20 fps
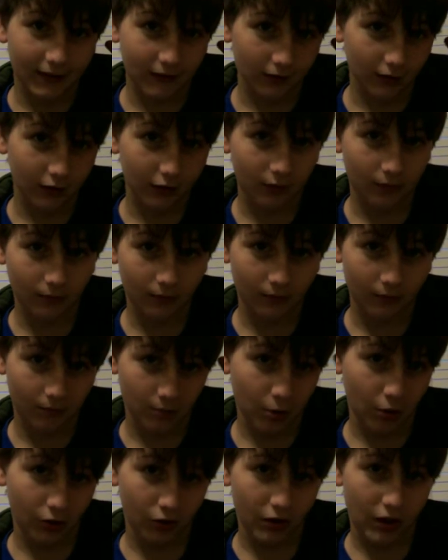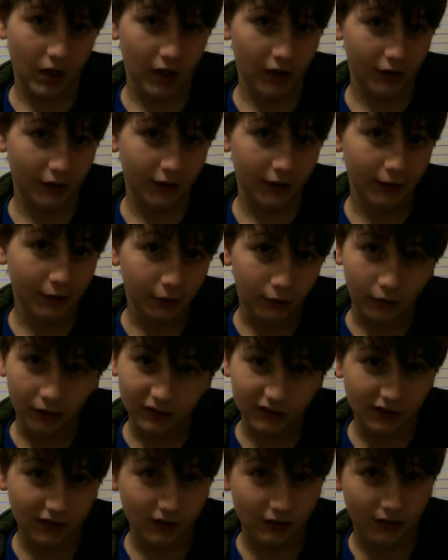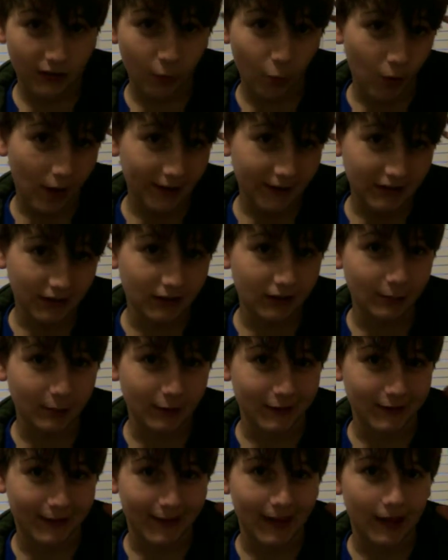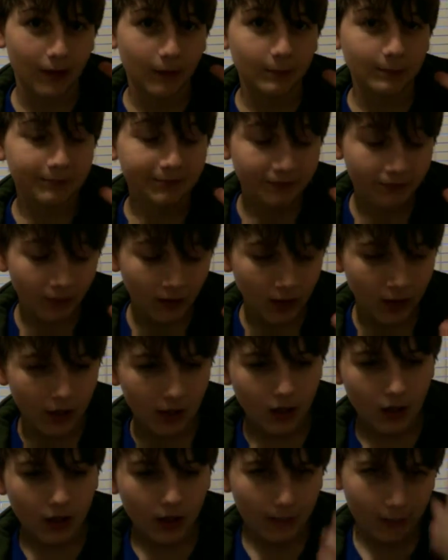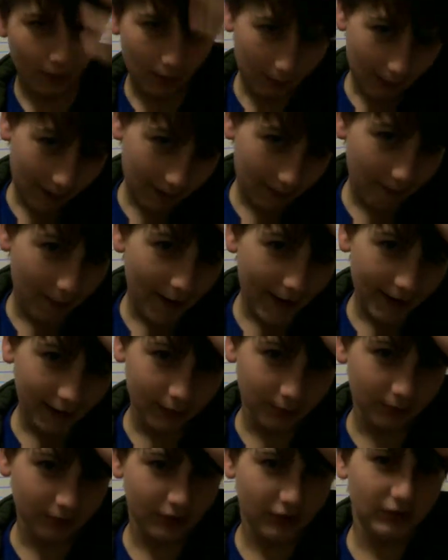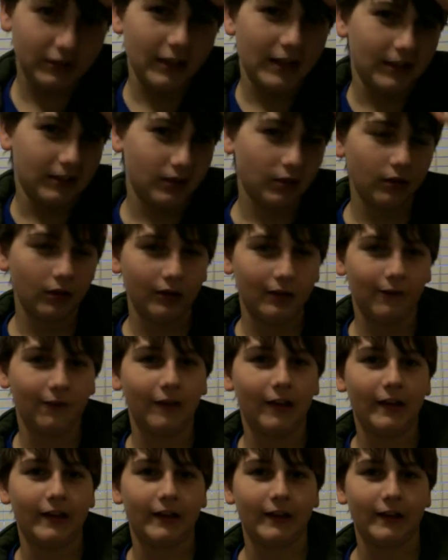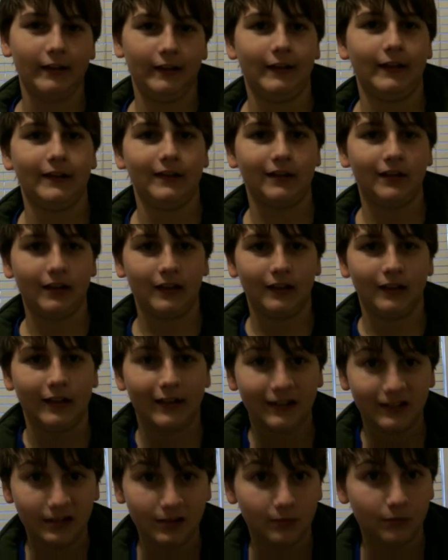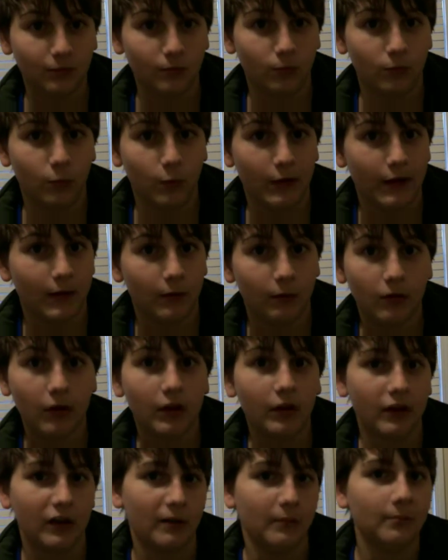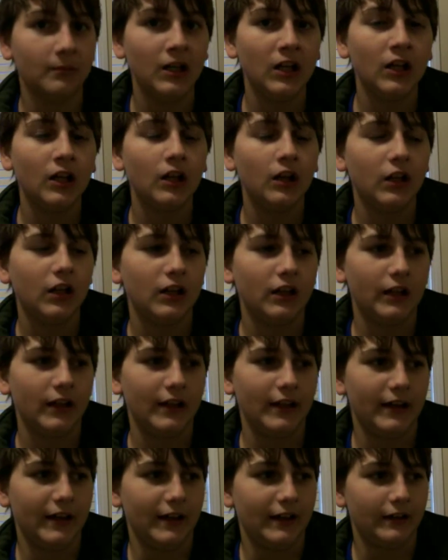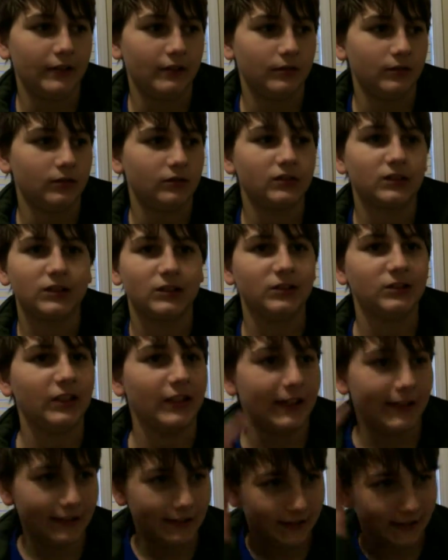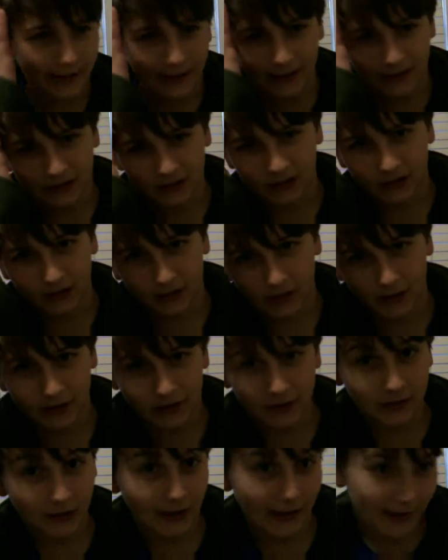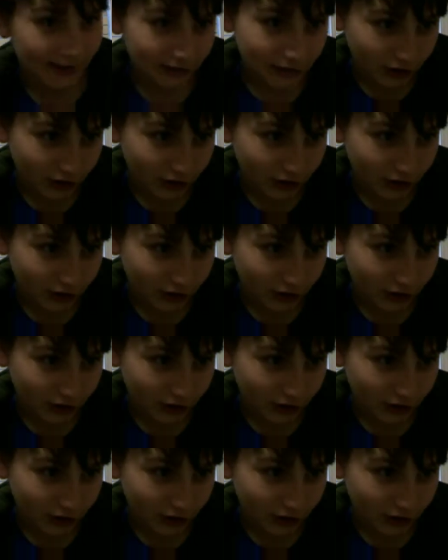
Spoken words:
little more longer. You couldn't quite see my scalp, but my bangs were just like totally fine. I liked them where I wanted them. And this guy just started like,